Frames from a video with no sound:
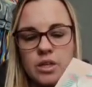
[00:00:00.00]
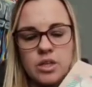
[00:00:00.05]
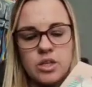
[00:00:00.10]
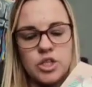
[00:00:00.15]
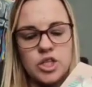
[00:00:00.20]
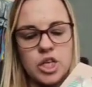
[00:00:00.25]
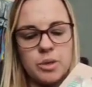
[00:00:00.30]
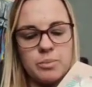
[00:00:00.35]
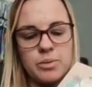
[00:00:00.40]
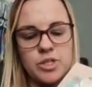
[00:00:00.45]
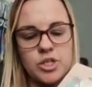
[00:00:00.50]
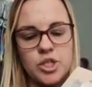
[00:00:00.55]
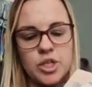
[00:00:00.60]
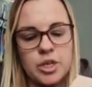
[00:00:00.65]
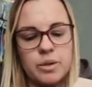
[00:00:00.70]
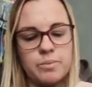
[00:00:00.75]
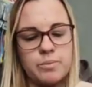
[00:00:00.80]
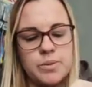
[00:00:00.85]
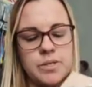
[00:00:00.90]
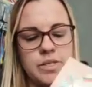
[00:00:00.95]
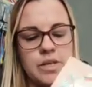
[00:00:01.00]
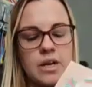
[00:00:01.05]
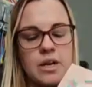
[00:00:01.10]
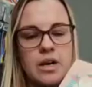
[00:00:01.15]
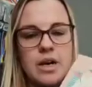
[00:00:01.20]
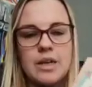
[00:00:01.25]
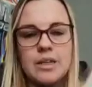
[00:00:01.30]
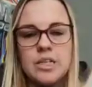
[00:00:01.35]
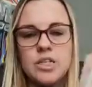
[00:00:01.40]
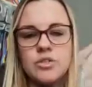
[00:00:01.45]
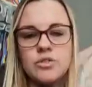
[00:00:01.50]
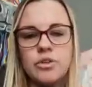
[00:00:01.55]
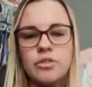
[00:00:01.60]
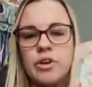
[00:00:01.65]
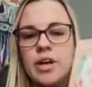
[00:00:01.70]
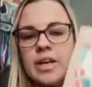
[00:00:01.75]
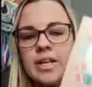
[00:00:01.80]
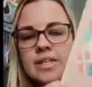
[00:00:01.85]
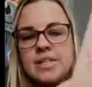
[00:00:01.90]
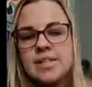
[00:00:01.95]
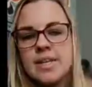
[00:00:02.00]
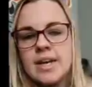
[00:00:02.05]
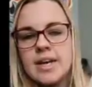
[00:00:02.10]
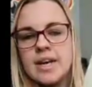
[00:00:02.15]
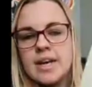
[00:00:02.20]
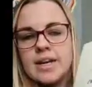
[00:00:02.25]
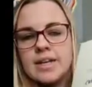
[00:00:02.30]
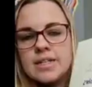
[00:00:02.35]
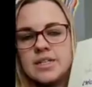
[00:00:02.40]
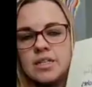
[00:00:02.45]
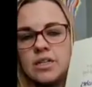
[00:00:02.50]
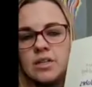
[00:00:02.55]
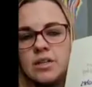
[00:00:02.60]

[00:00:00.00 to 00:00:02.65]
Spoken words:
Cheap as chips. I literally write inside,